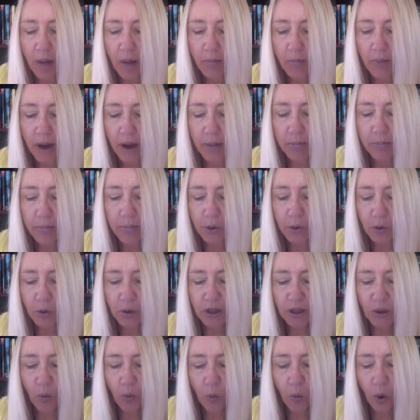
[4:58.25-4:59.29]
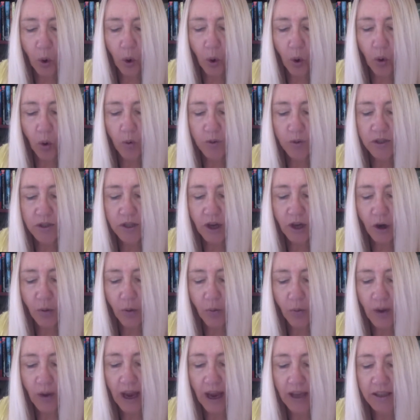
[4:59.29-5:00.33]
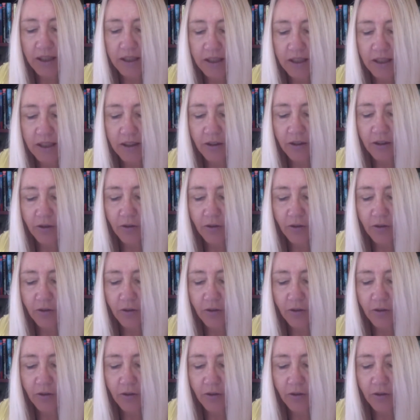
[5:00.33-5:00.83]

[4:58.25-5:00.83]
by building walls around it